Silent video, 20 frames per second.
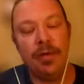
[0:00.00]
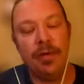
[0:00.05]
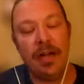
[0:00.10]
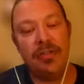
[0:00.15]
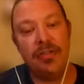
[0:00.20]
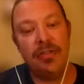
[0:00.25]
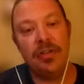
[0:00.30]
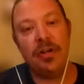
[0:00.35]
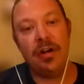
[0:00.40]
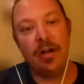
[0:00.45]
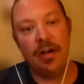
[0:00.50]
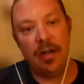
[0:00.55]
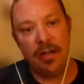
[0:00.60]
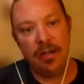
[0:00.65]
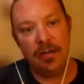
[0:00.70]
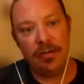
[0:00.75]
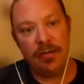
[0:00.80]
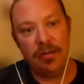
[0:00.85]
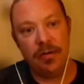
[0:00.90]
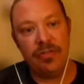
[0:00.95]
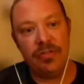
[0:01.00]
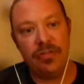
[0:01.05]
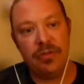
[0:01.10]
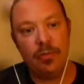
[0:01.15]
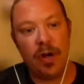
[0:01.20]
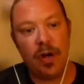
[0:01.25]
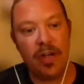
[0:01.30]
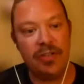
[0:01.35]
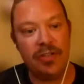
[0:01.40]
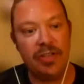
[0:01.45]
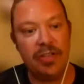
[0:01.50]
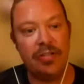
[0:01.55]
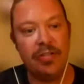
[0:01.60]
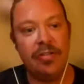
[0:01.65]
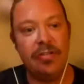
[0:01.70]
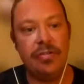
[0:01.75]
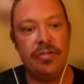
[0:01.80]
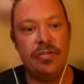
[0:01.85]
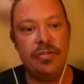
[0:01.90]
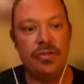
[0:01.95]
pressure on those in
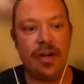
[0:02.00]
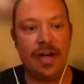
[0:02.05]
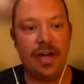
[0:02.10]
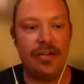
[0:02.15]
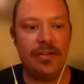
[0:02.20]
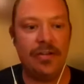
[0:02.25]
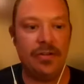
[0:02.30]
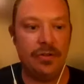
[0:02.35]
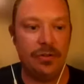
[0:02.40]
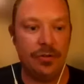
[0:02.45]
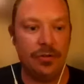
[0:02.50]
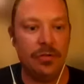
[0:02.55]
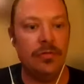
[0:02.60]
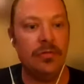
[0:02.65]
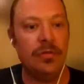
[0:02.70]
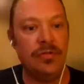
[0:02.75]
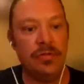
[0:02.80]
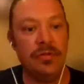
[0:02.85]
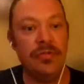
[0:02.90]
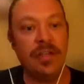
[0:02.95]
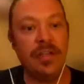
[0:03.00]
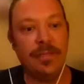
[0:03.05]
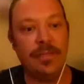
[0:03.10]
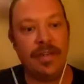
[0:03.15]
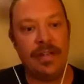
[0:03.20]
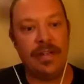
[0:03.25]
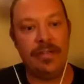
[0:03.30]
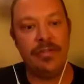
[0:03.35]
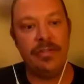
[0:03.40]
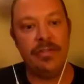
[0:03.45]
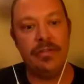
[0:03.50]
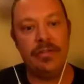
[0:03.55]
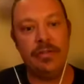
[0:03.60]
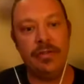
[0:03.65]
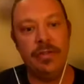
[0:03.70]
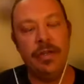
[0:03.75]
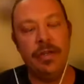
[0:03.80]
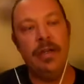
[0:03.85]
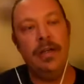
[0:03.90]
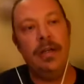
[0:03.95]
Washington to try to do something
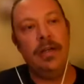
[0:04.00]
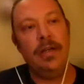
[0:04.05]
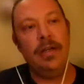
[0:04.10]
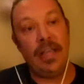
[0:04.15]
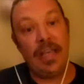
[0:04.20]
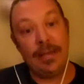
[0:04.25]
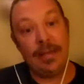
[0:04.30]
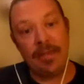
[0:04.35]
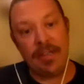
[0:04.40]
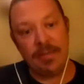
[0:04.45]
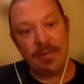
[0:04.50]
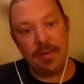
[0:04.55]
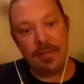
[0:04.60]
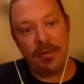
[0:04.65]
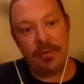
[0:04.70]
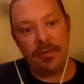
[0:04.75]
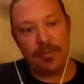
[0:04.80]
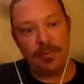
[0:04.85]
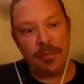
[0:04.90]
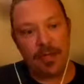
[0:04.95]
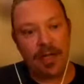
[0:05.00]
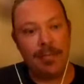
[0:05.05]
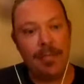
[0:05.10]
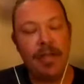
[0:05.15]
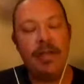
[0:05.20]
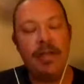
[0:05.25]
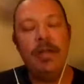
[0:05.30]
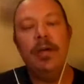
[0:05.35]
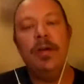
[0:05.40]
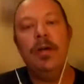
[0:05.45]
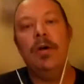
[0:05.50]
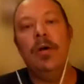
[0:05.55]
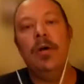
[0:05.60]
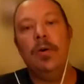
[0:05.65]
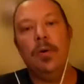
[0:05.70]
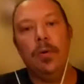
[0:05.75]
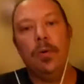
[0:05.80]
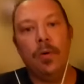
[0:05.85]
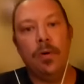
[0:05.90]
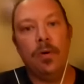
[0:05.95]
to keep these people from coming,
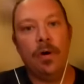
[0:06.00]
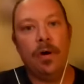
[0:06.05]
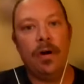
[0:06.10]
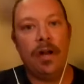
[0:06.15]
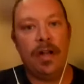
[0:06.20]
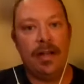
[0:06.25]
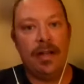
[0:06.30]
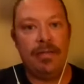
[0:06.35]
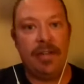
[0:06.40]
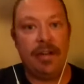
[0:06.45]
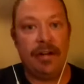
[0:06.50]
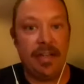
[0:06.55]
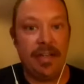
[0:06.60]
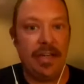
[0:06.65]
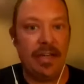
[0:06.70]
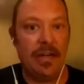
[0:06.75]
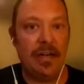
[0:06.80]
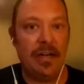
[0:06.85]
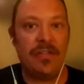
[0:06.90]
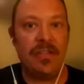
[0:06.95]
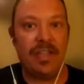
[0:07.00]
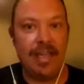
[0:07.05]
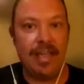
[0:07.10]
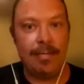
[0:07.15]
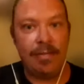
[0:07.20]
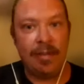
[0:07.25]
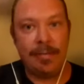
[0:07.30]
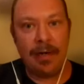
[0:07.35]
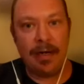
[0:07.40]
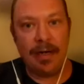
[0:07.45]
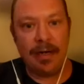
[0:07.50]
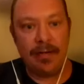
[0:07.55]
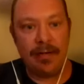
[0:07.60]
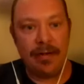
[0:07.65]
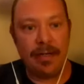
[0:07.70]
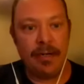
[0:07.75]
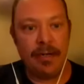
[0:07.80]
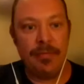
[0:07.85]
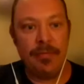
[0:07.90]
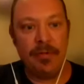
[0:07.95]
or if they're here, to keep them out of
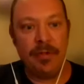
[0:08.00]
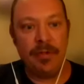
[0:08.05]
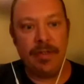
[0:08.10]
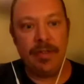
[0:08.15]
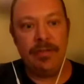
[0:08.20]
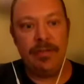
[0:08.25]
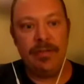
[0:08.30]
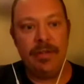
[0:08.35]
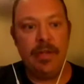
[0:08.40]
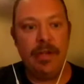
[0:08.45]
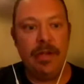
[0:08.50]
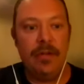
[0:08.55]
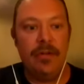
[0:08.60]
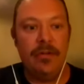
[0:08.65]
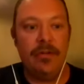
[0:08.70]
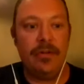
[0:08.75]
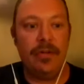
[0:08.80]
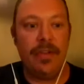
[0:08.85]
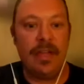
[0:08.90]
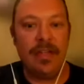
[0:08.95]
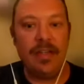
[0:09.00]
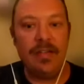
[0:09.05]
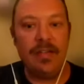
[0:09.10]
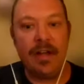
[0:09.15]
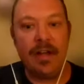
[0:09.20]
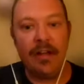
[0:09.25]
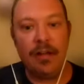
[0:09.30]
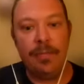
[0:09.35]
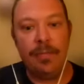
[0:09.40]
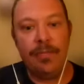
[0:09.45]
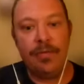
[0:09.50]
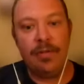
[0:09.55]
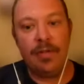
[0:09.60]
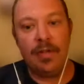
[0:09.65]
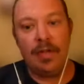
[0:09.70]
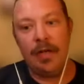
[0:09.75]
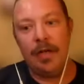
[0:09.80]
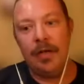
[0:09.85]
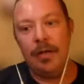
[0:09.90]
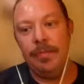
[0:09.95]
their communities. So they developed
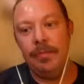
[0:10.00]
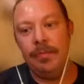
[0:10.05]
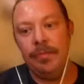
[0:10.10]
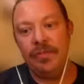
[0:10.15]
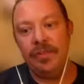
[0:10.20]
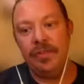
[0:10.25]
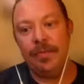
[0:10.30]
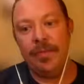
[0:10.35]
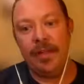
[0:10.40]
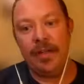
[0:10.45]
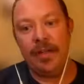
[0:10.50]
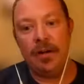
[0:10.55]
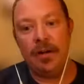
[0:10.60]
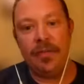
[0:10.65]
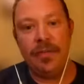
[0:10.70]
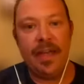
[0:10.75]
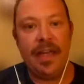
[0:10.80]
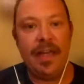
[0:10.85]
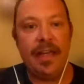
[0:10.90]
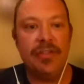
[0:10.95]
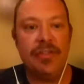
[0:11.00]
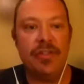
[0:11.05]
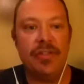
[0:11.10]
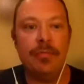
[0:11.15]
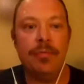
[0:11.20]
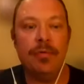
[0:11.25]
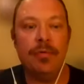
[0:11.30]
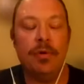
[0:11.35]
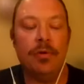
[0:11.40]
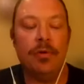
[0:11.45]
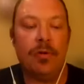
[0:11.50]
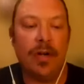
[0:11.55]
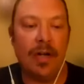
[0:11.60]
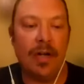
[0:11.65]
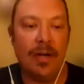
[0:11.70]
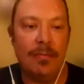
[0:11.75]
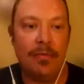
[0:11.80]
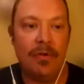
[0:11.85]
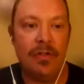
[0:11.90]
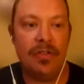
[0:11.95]
something called the Haitian
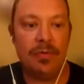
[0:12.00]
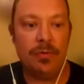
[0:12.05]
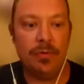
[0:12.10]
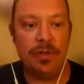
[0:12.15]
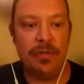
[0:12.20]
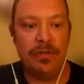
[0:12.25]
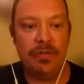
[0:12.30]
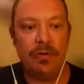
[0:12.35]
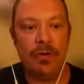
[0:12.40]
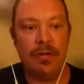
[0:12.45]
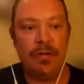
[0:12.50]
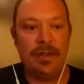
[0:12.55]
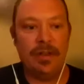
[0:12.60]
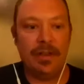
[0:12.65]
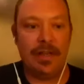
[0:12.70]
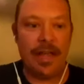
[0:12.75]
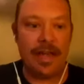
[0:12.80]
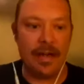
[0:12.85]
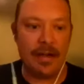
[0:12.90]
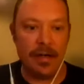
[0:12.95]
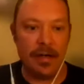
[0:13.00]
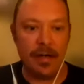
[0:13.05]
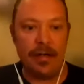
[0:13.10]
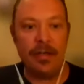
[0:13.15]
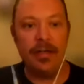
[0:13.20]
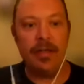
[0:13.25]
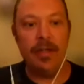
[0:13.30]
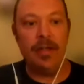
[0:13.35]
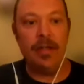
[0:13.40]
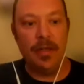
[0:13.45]
program, which was sort of a layered